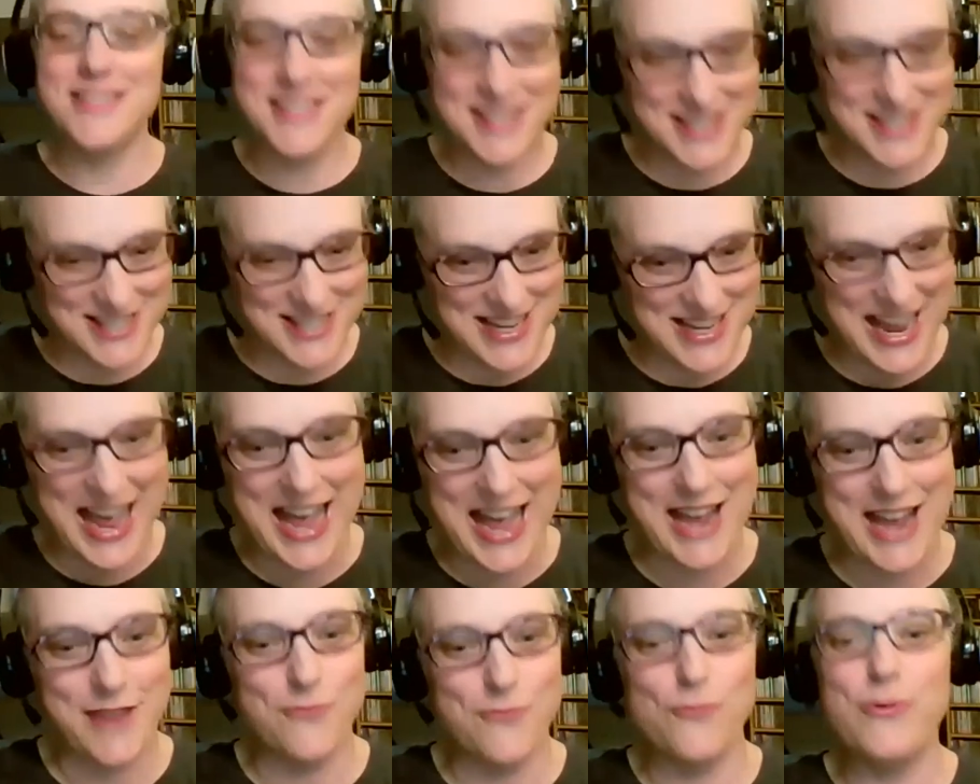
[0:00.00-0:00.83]

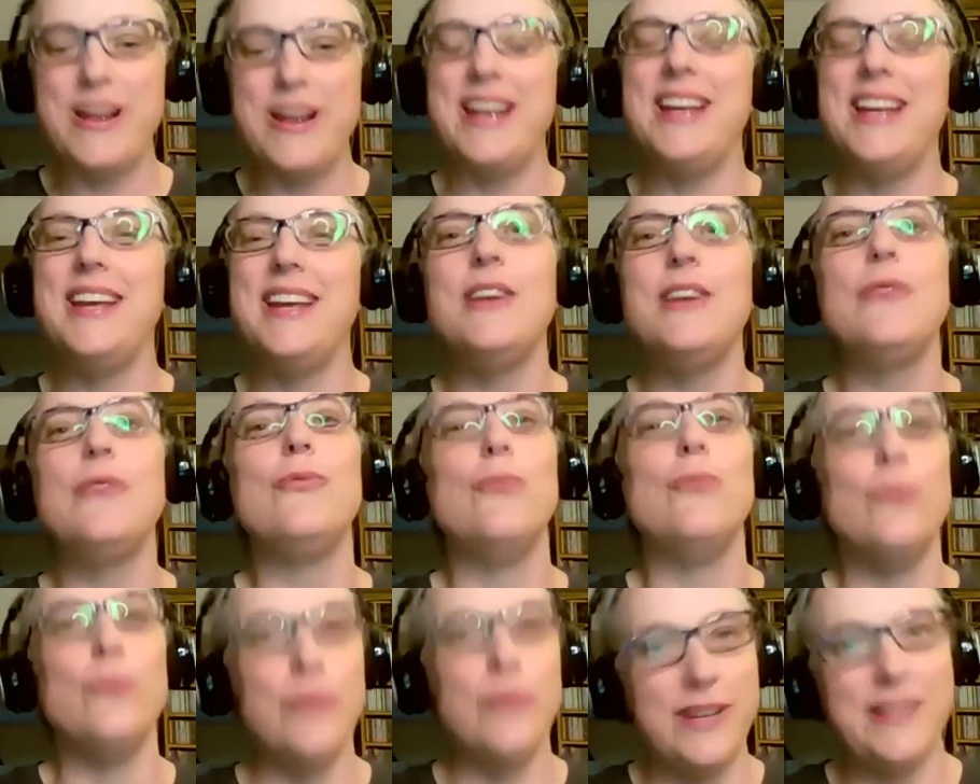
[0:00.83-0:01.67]
sky. We
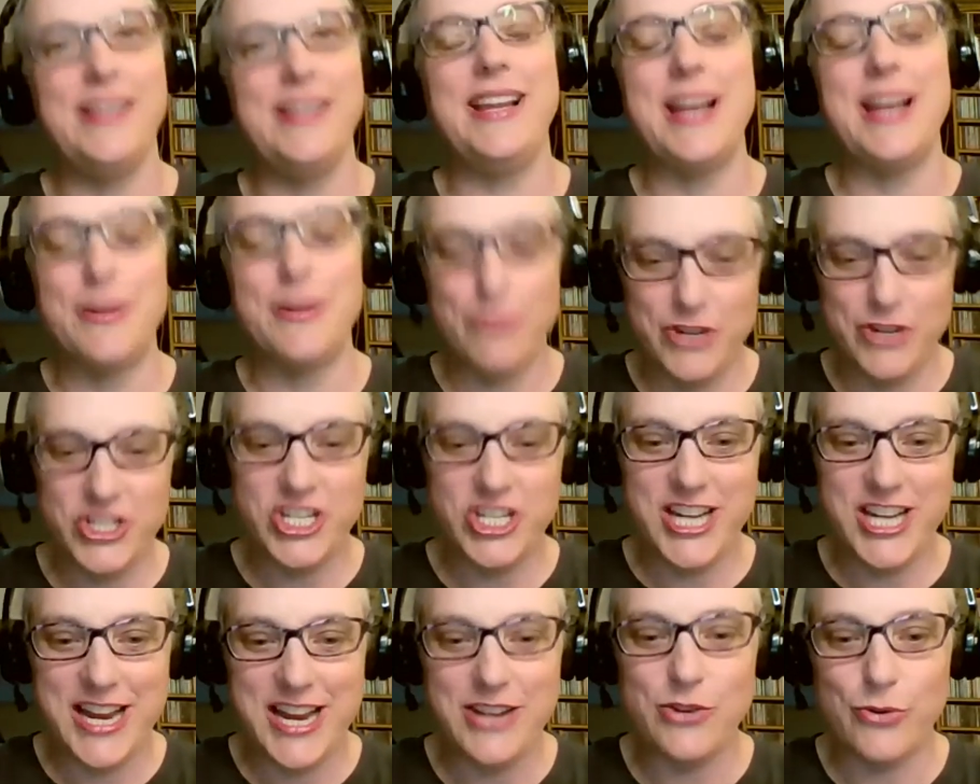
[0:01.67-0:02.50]
really
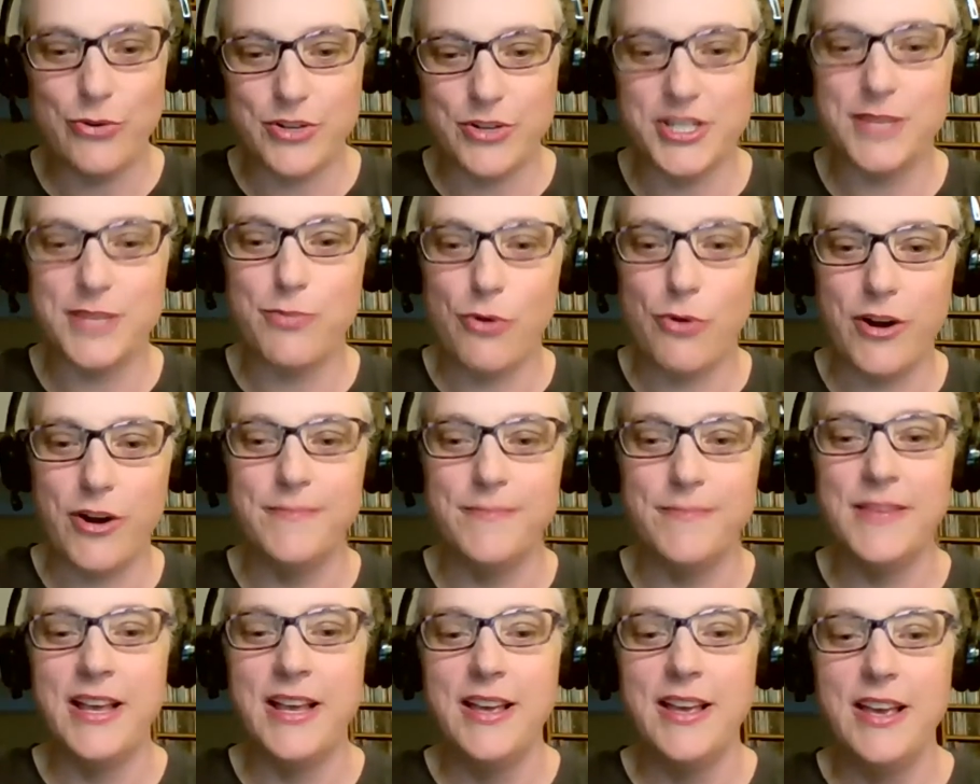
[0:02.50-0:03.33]
appreciate your support.
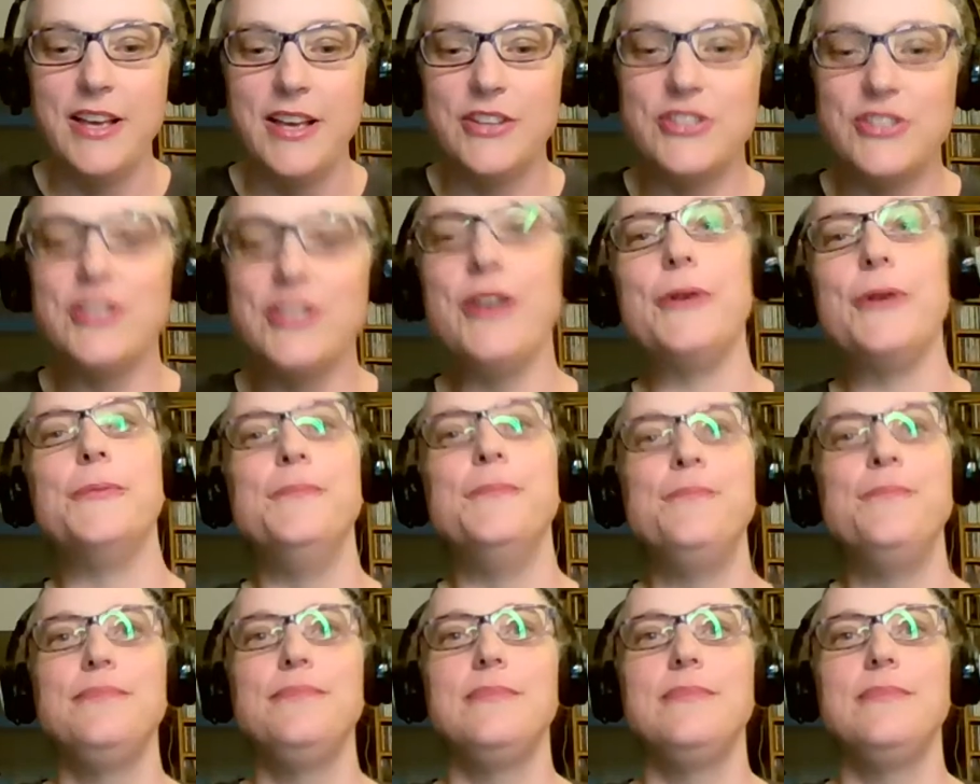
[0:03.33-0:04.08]
So,